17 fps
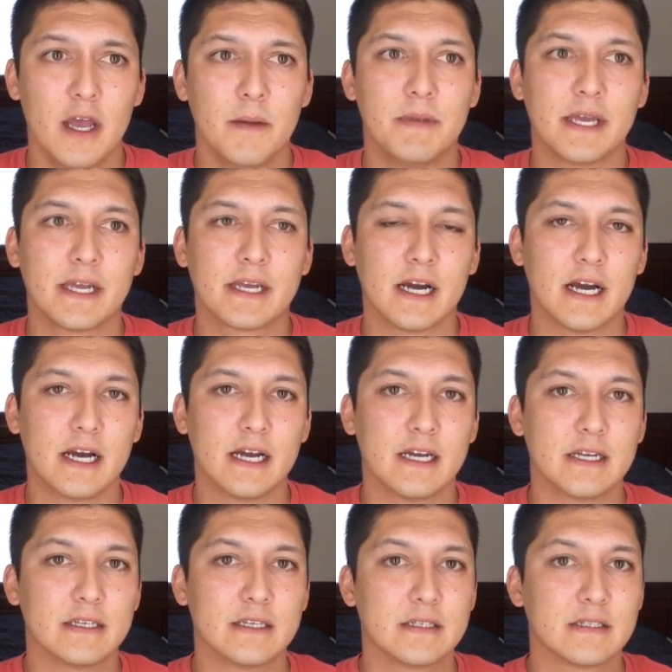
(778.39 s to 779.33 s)

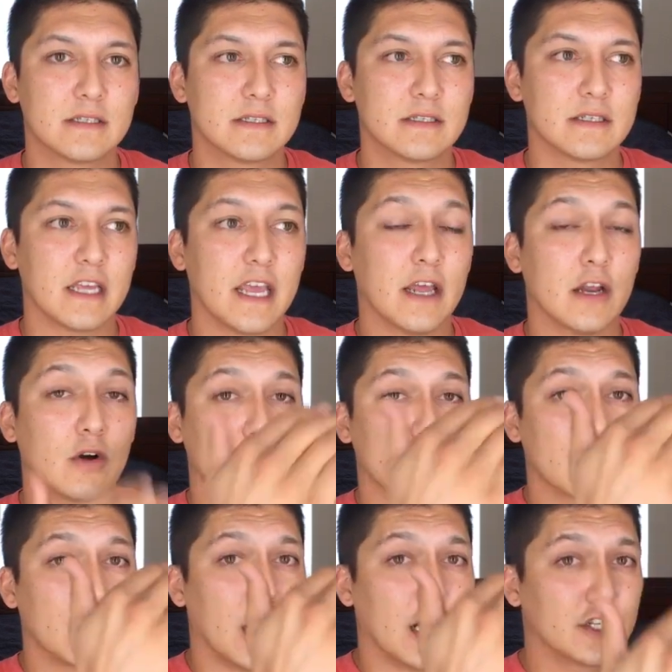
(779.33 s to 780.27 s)
because it'll
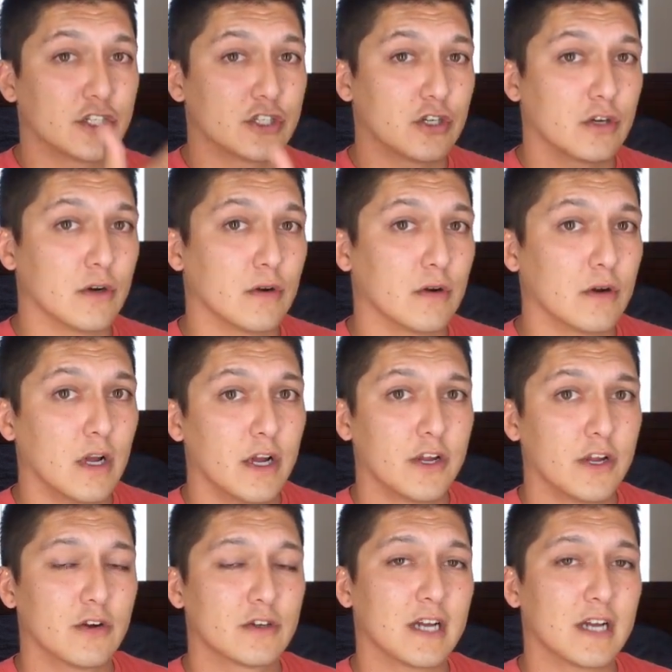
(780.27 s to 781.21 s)
cut your
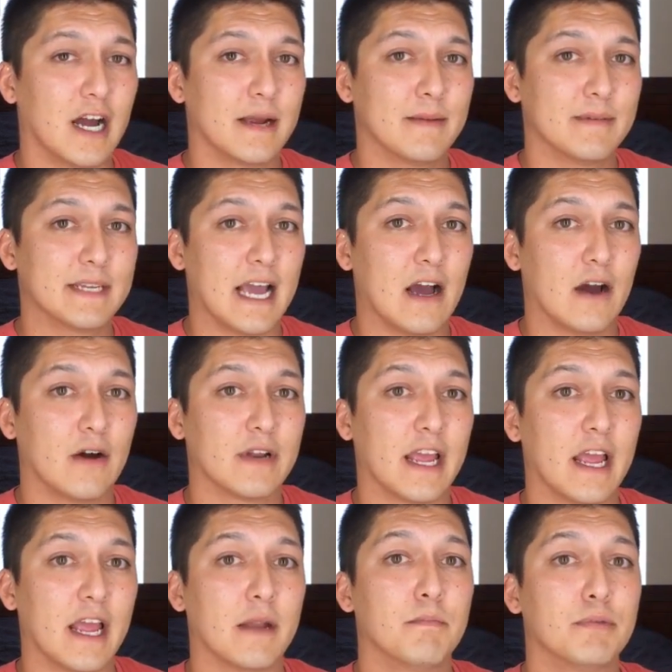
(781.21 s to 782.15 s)
time down
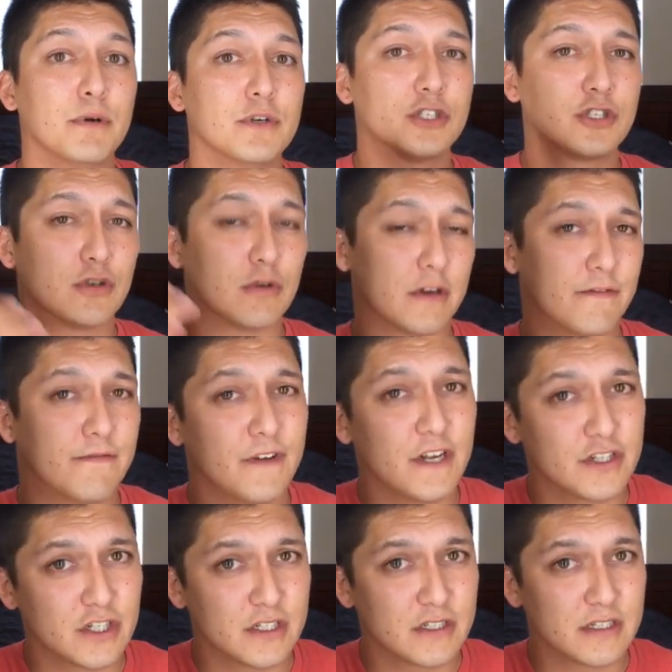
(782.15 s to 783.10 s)
and boost your
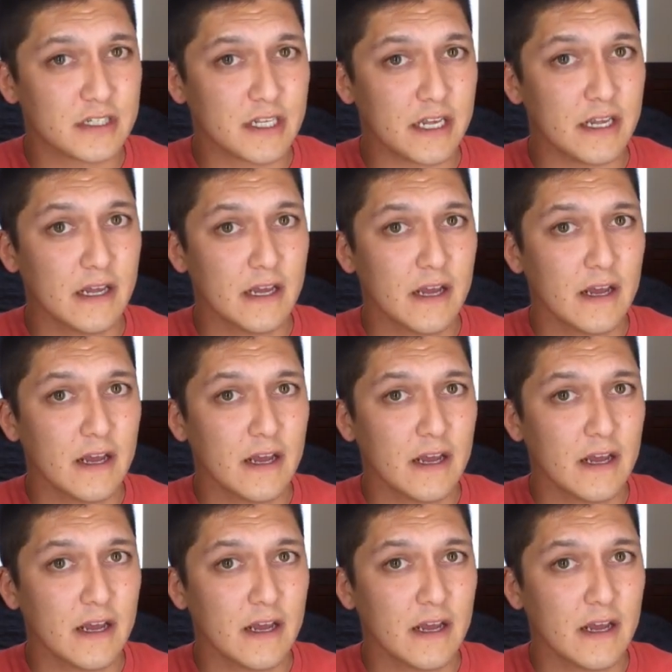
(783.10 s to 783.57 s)
efficiency.